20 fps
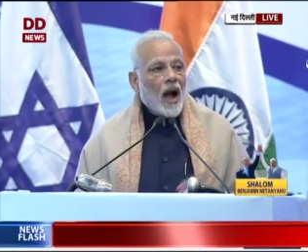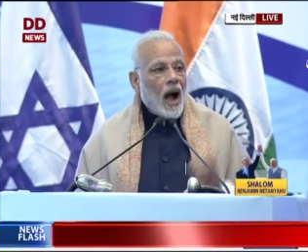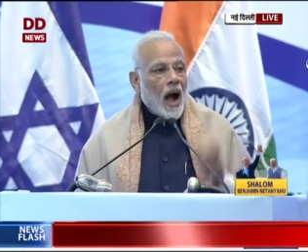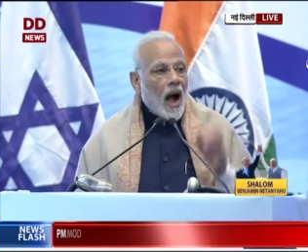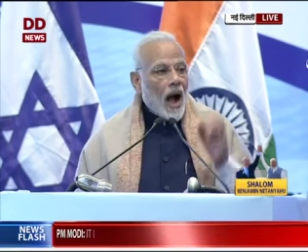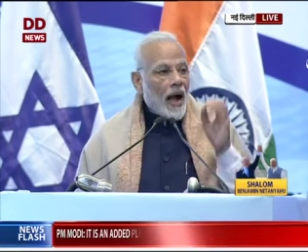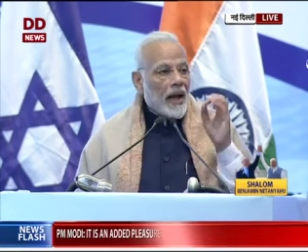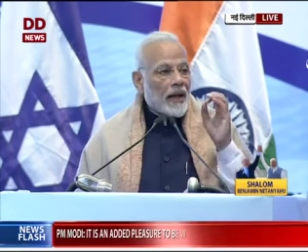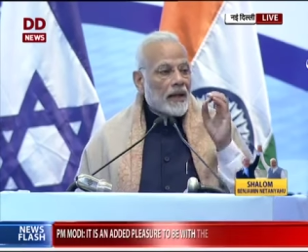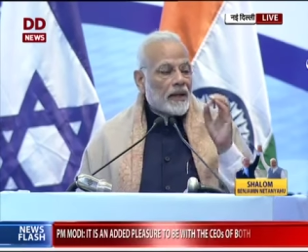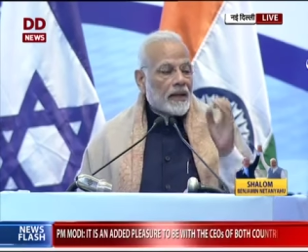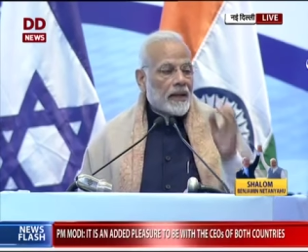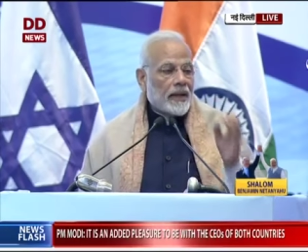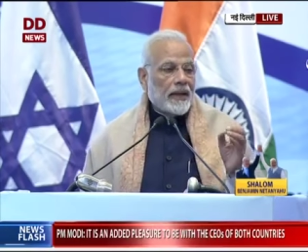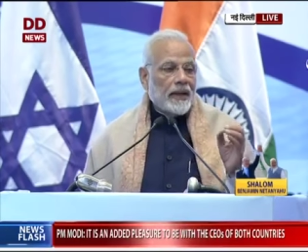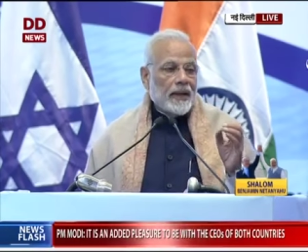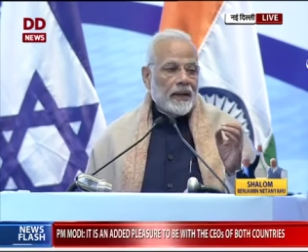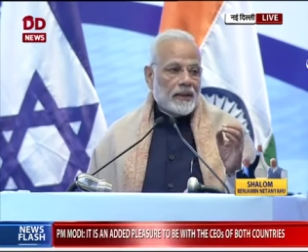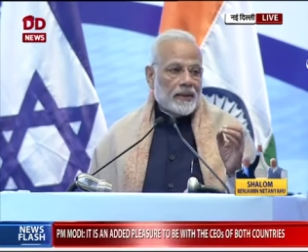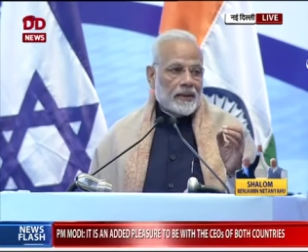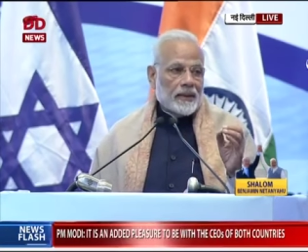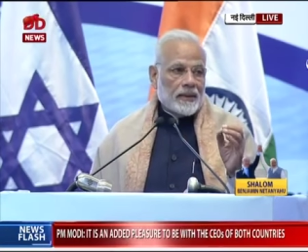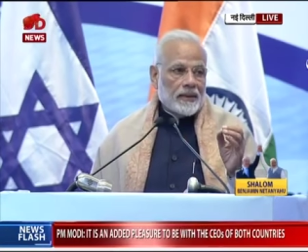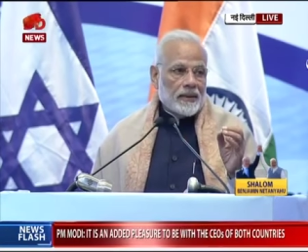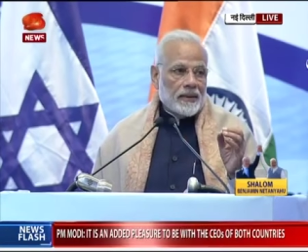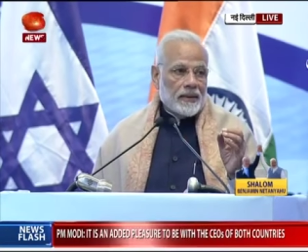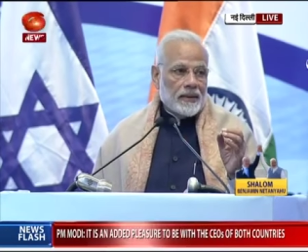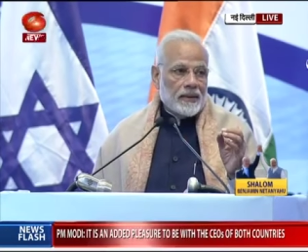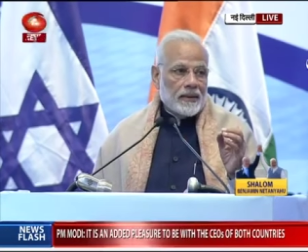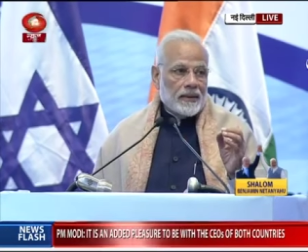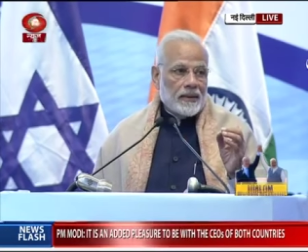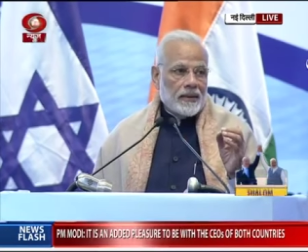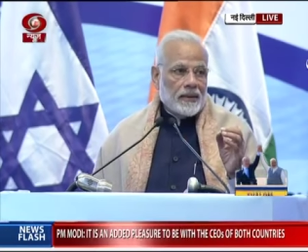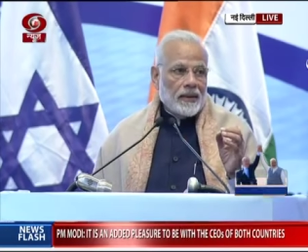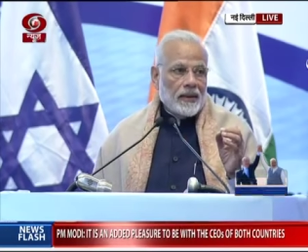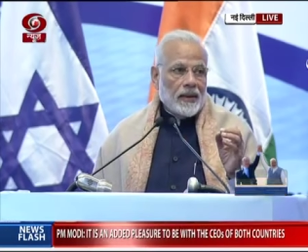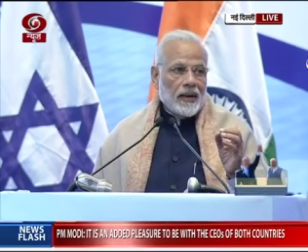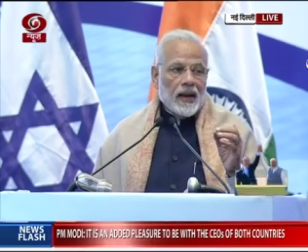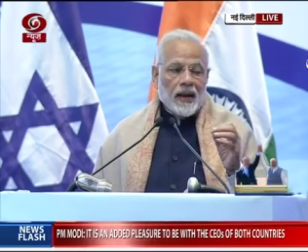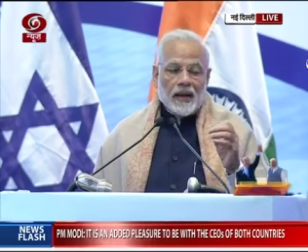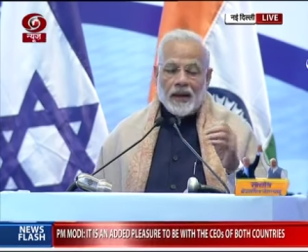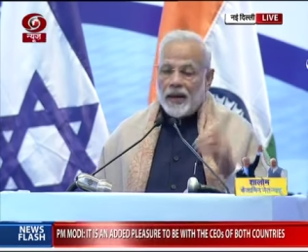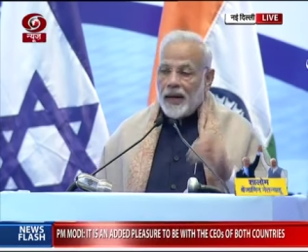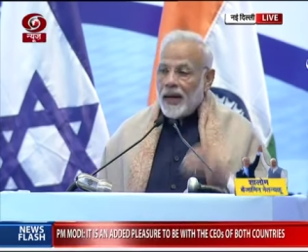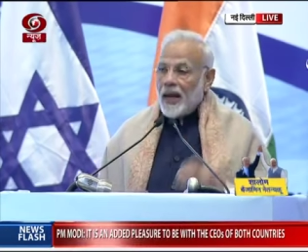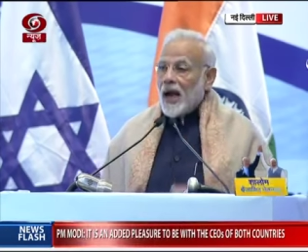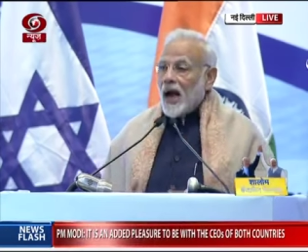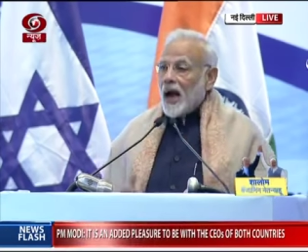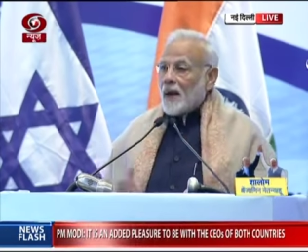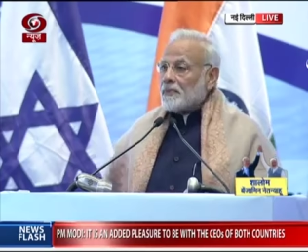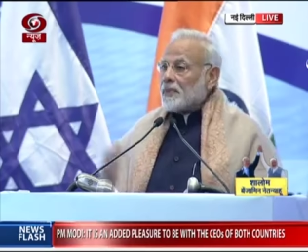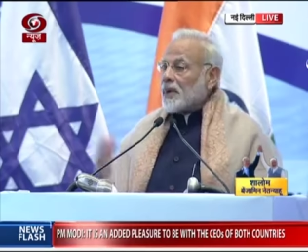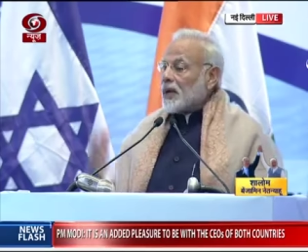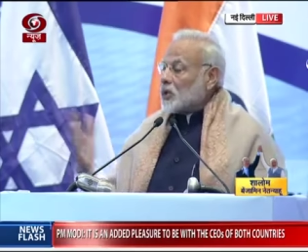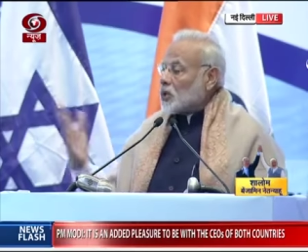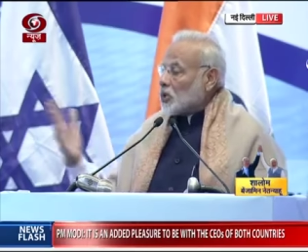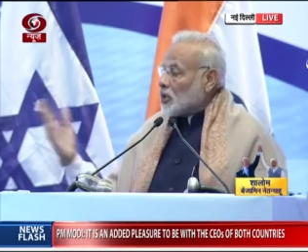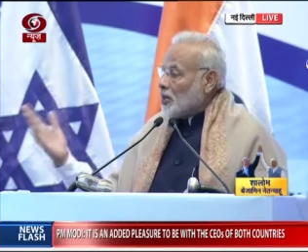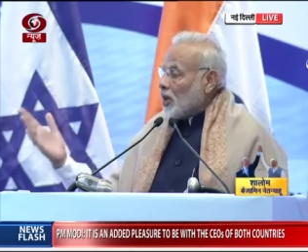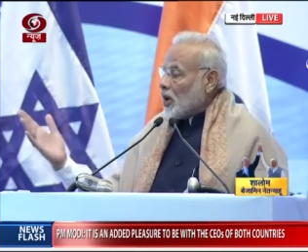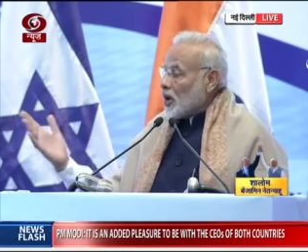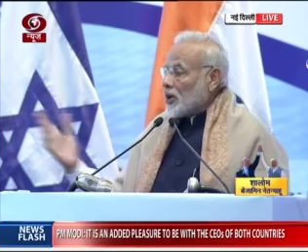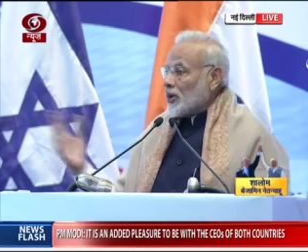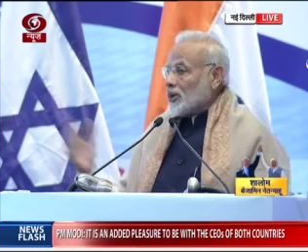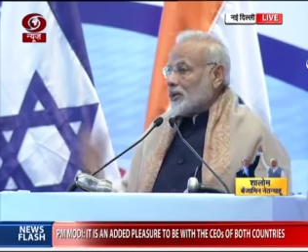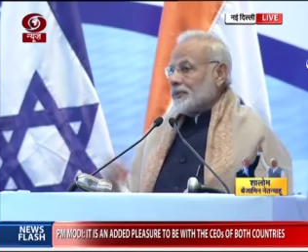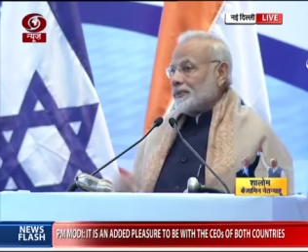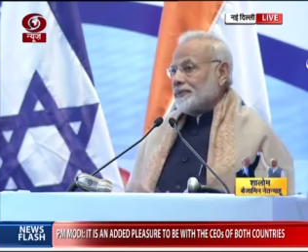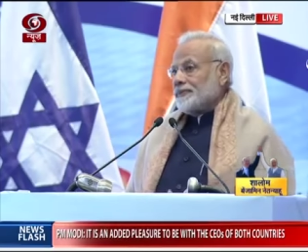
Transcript: I create a day after tomorrow.